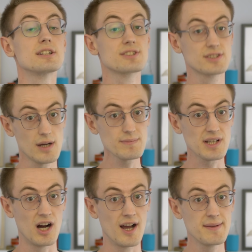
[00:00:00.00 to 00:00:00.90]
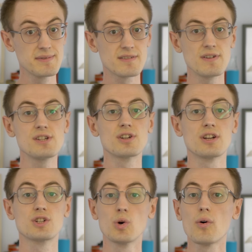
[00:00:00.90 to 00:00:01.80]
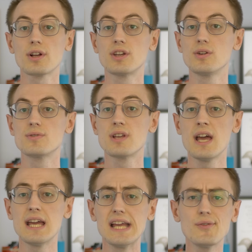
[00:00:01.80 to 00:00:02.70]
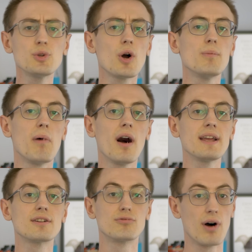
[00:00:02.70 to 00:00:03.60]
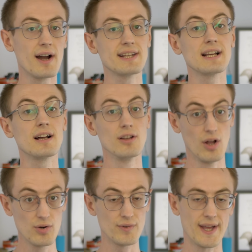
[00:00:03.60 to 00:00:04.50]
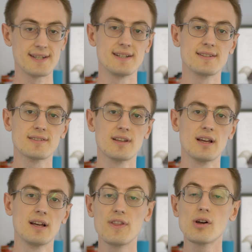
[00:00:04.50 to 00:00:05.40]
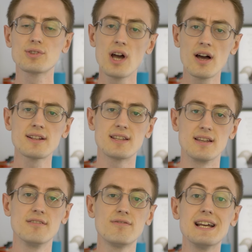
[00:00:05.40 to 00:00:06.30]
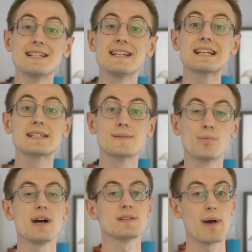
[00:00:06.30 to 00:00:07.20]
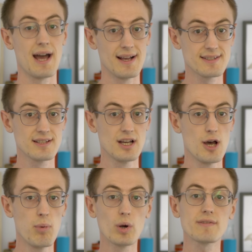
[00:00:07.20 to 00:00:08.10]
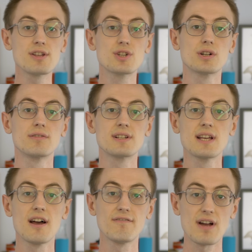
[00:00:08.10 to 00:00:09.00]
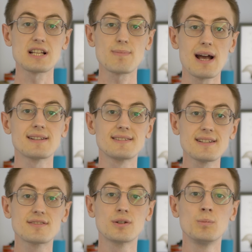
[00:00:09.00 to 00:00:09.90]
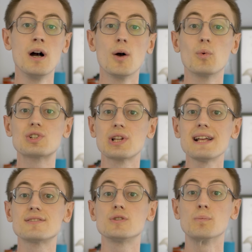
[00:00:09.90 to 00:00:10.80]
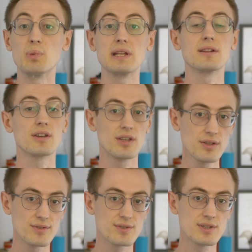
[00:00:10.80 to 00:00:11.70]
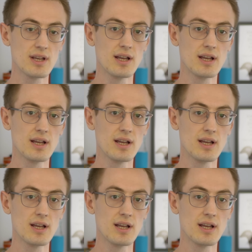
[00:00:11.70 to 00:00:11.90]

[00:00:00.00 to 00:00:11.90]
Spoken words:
sometimes feature shorter queues if you don't mind riding alone, that is. The alternative is an express pass, PortAventura's fast pass system, which lets you beat the queues.